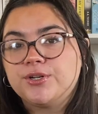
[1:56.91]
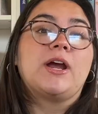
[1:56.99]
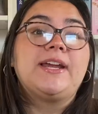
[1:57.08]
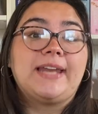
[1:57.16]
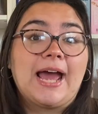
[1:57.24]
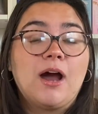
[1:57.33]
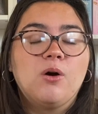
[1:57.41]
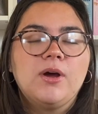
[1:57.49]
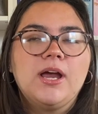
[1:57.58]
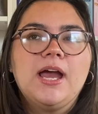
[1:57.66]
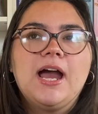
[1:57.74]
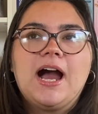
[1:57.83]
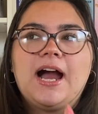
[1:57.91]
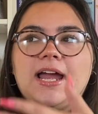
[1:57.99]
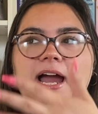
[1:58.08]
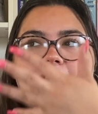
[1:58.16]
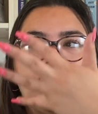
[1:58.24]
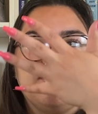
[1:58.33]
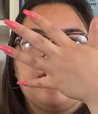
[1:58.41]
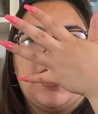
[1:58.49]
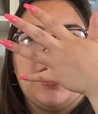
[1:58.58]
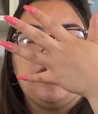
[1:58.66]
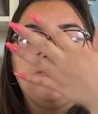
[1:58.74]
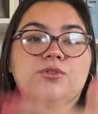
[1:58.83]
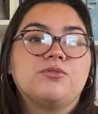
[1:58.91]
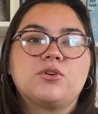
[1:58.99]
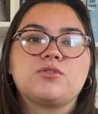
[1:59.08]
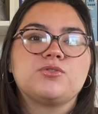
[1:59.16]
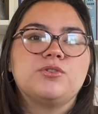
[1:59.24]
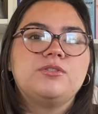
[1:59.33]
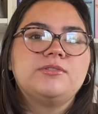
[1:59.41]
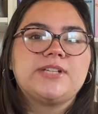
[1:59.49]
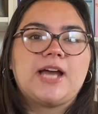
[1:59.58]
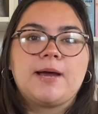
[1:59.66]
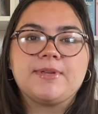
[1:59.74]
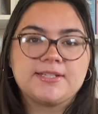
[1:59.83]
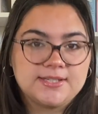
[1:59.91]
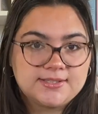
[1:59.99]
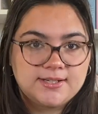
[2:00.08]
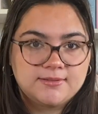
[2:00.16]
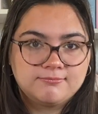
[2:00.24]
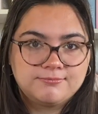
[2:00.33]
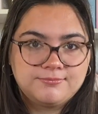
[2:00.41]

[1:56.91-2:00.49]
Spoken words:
Right now, I have a universal tabbing system.